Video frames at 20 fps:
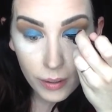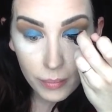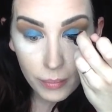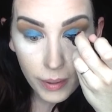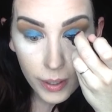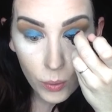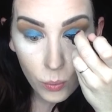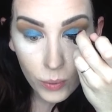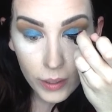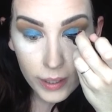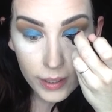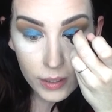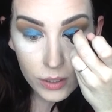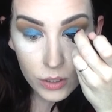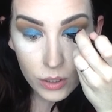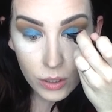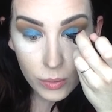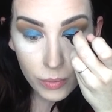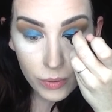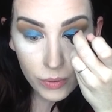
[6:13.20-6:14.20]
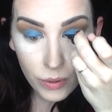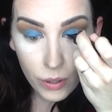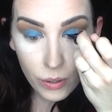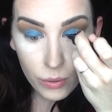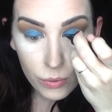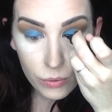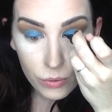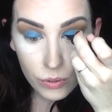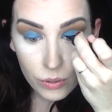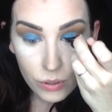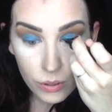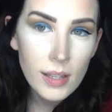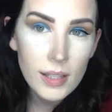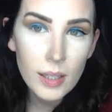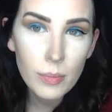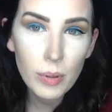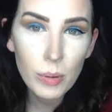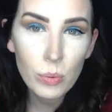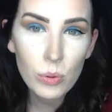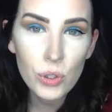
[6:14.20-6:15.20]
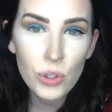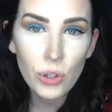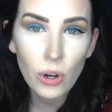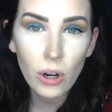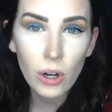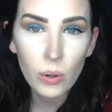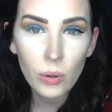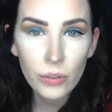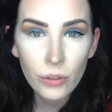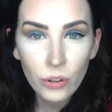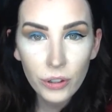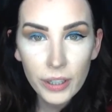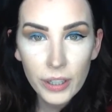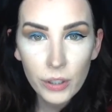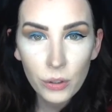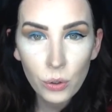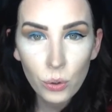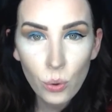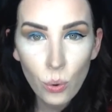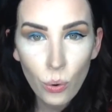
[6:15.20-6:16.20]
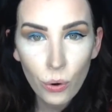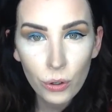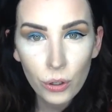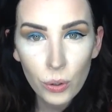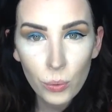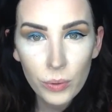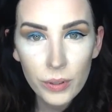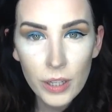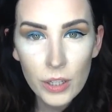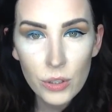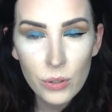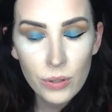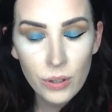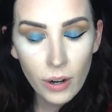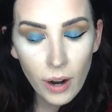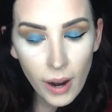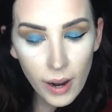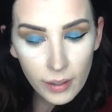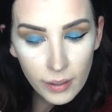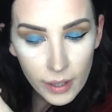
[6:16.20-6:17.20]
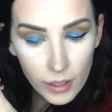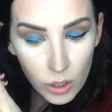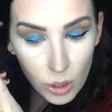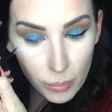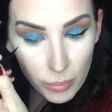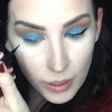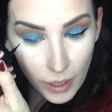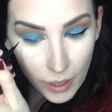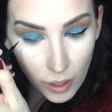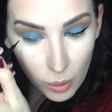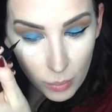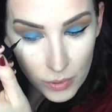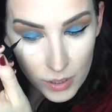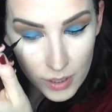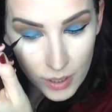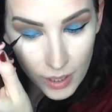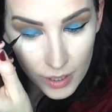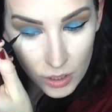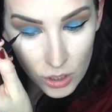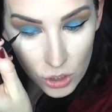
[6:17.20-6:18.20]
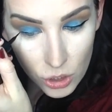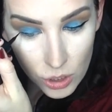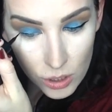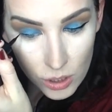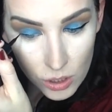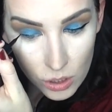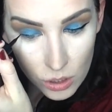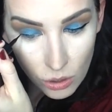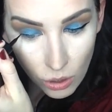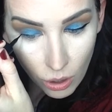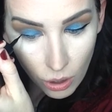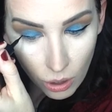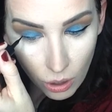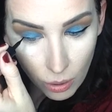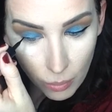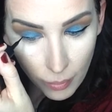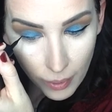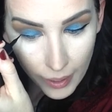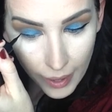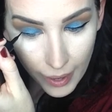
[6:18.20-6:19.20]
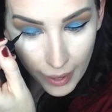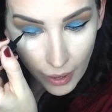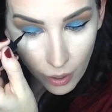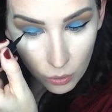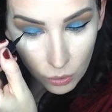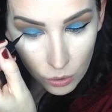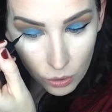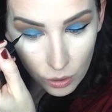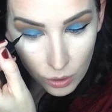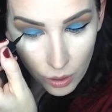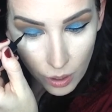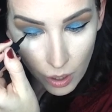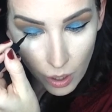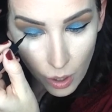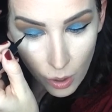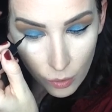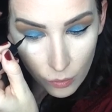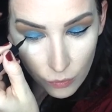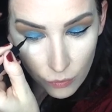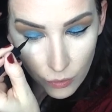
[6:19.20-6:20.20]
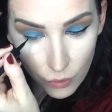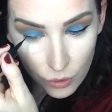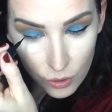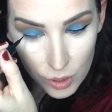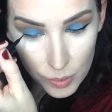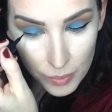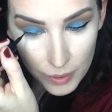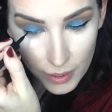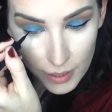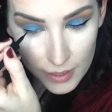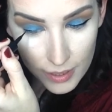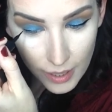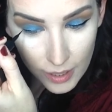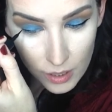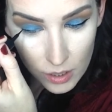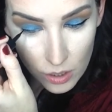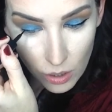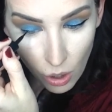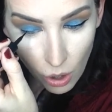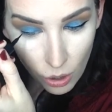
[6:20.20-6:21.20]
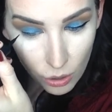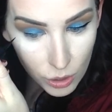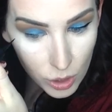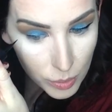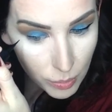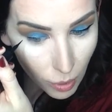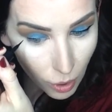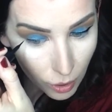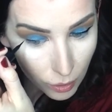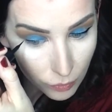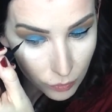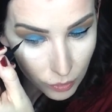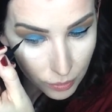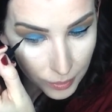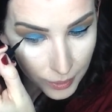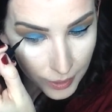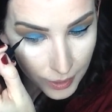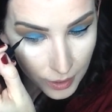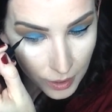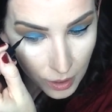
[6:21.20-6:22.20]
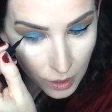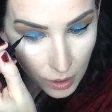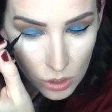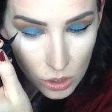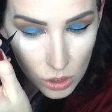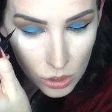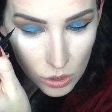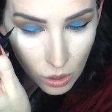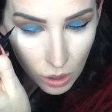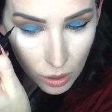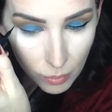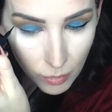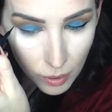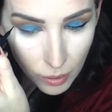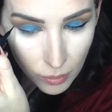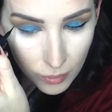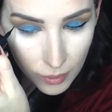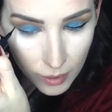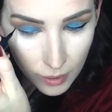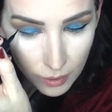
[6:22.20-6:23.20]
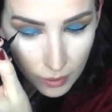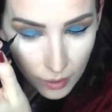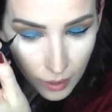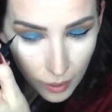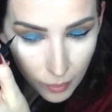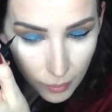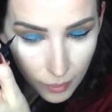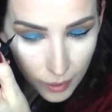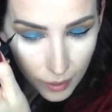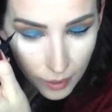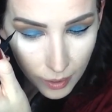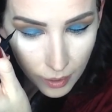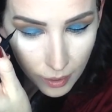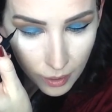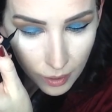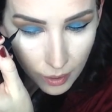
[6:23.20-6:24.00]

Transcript: my wing as good with those. Some people start on their inner corner when they do their eyeliner, but I almost like to just start on my outer first because that is the hardest part for me. Just start on my wing that way.